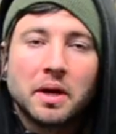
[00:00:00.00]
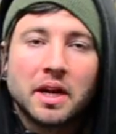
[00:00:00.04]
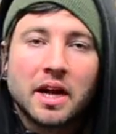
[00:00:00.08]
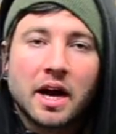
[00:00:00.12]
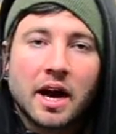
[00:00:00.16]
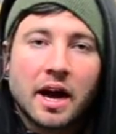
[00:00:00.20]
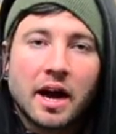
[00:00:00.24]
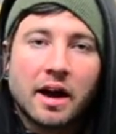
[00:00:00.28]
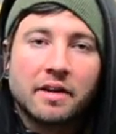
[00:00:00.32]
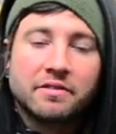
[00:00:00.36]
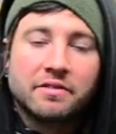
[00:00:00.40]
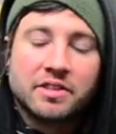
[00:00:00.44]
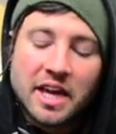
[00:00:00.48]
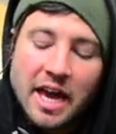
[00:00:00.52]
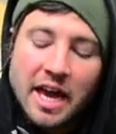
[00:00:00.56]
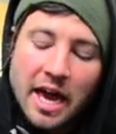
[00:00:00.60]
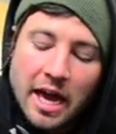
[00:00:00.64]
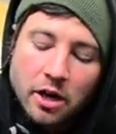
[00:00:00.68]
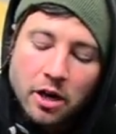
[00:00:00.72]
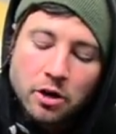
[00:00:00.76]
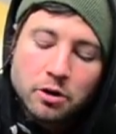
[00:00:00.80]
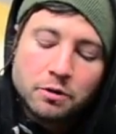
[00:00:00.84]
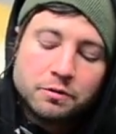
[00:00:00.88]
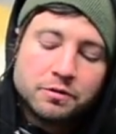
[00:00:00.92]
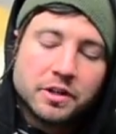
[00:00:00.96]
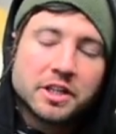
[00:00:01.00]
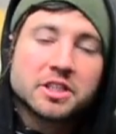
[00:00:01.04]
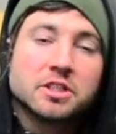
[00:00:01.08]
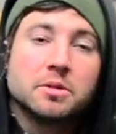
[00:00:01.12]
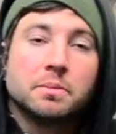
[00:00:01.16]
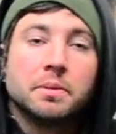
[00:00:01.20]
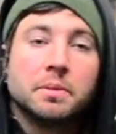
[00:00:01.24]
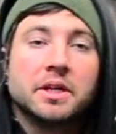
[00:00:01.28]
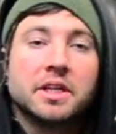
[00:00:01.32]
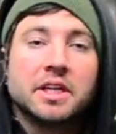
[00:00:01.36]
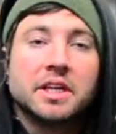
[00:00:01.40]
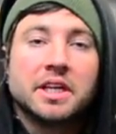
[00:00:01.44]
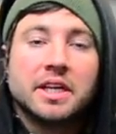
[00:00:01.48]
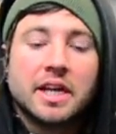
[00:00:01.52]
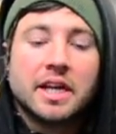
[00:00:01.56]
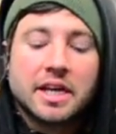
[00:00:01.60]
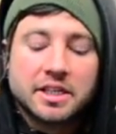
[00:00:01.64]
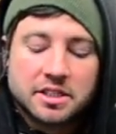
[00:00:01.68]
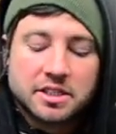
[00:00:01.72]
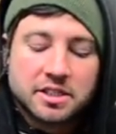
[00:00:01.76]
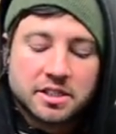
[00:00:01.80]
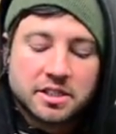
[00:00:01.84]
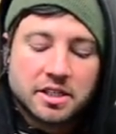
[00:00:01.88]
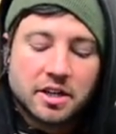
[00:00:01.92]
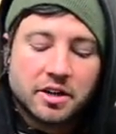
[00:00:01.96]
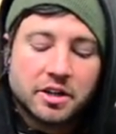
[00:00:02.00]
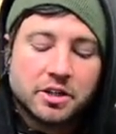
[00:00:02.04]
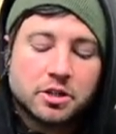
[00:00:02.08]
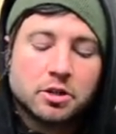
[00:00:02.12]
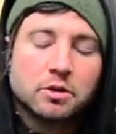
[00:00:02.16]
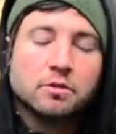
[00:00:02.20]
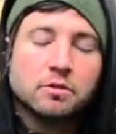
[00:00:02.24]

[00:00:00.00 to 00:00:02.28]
not have the ankle flexibility necessary to